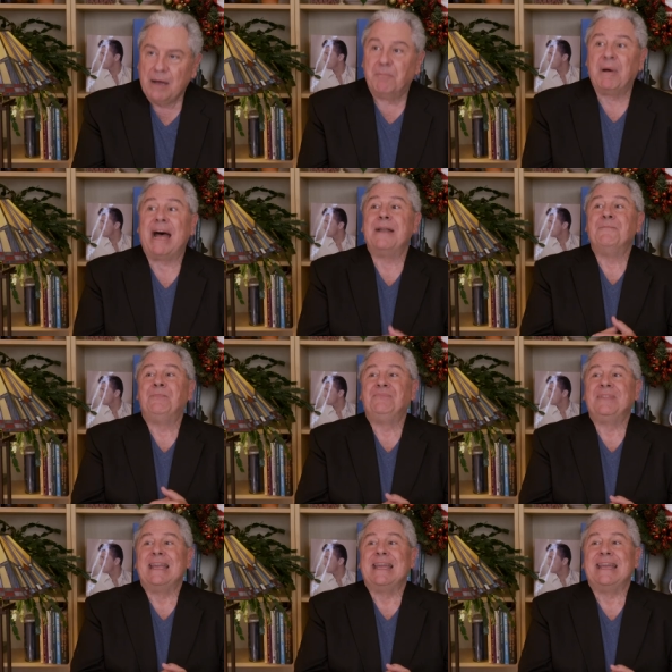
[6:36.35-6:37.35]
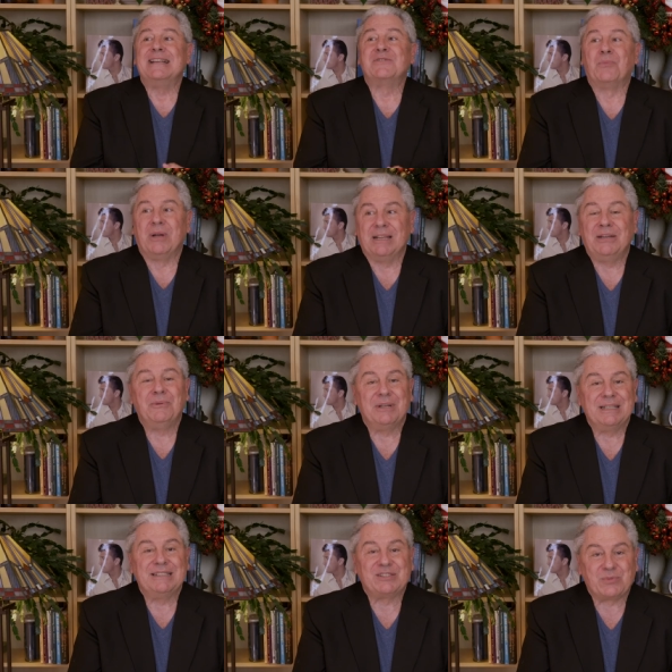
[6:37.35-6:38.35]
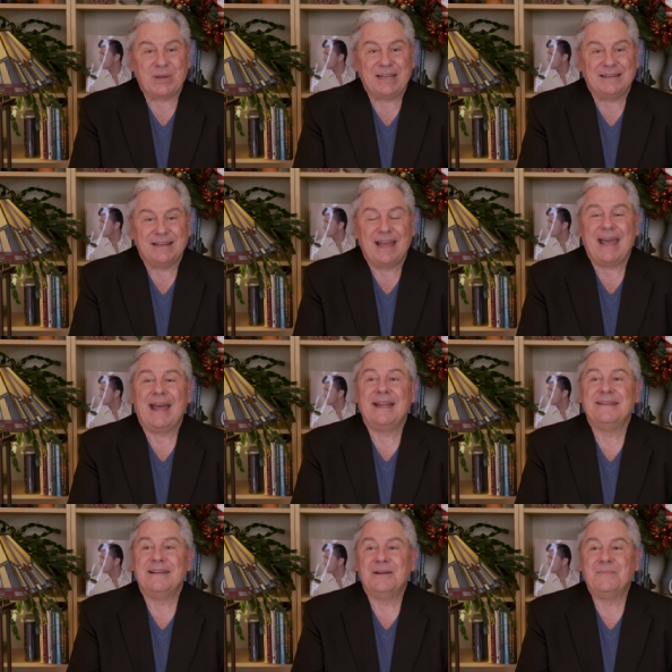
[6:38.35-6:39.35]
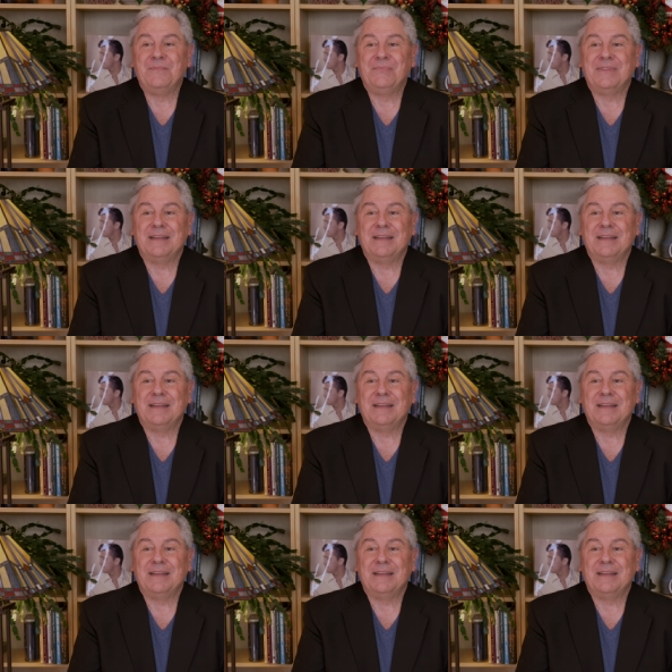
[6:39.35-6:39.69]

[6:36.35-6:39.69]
But he's really, really sweet. And, um,